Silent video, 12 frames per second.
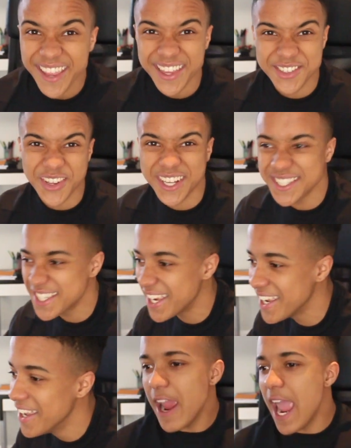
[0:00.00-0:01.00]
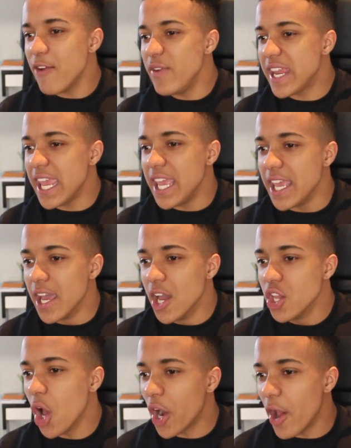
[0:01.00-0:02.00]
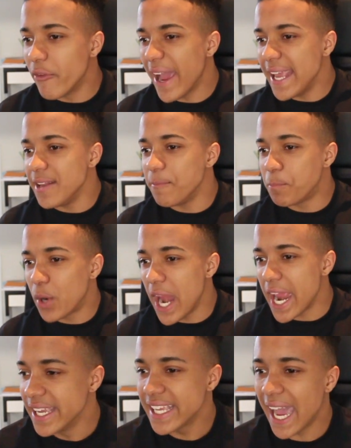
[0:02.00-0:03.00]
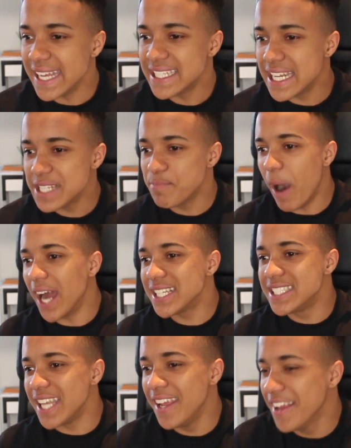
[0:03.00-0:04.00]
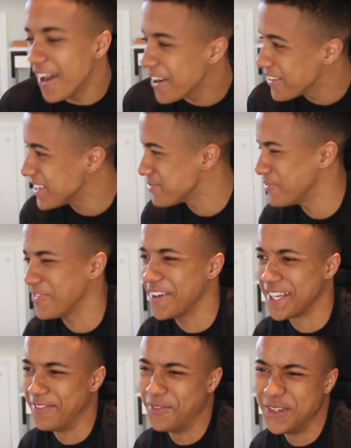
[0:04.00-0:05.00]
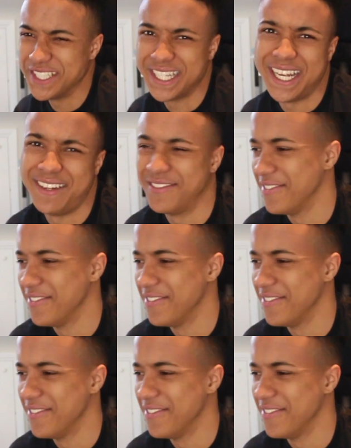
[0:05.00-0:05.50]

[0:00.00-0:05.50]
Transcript: That's what I'm gonna say. Howie Ricky, you're a right prick. Gaz and his pars. That's fucking, what is that?